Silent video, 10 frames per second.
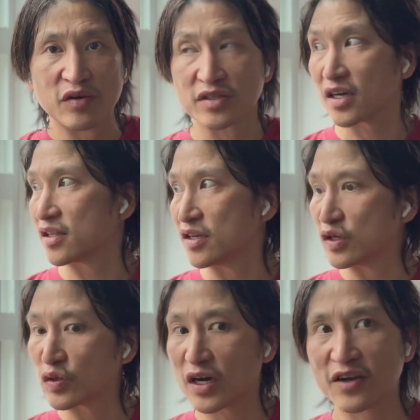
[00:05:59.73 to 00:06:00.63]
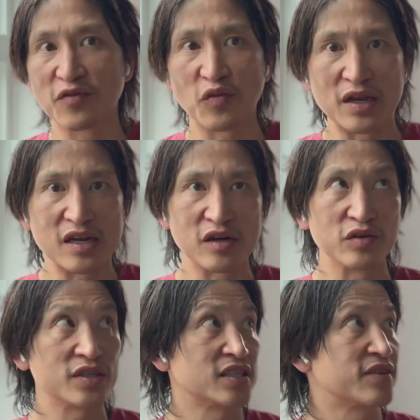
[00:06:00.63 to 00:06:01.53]
It's got the new kind of
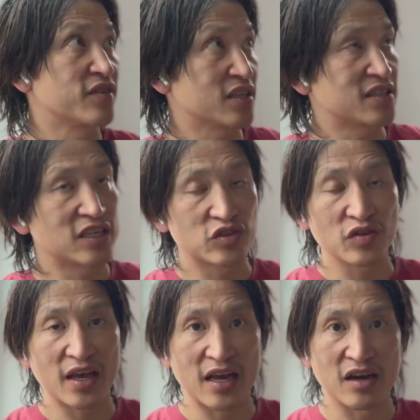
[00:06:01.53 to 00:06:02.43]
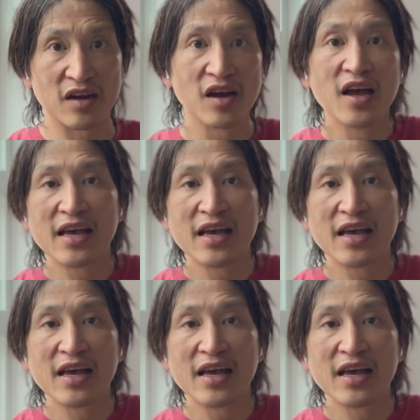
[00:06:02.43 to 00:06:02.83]
windows. It's even got central air,